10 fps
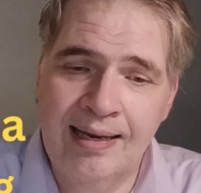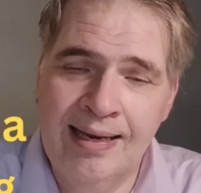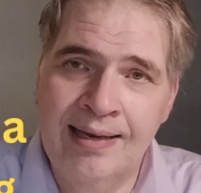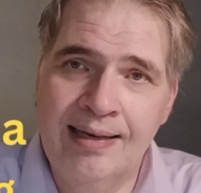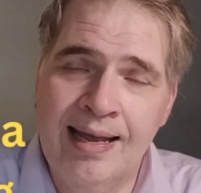
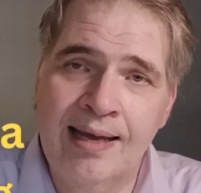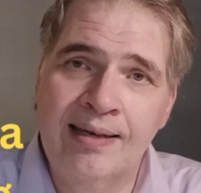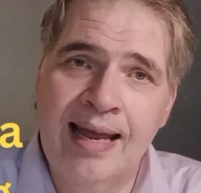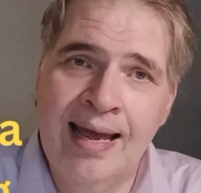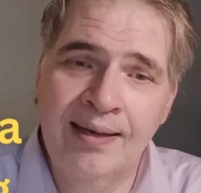
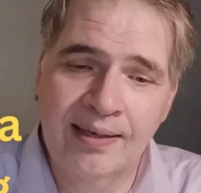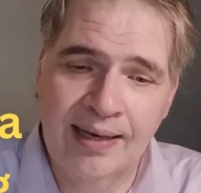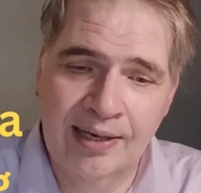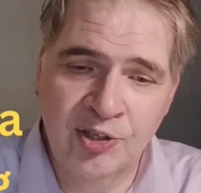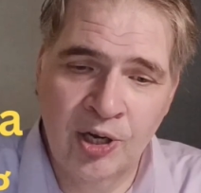and
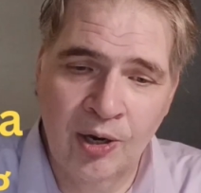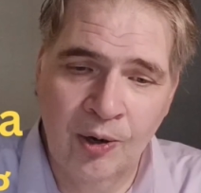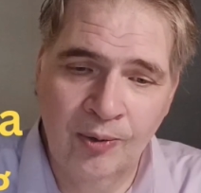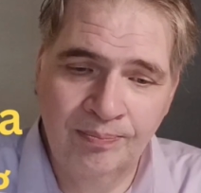in HO,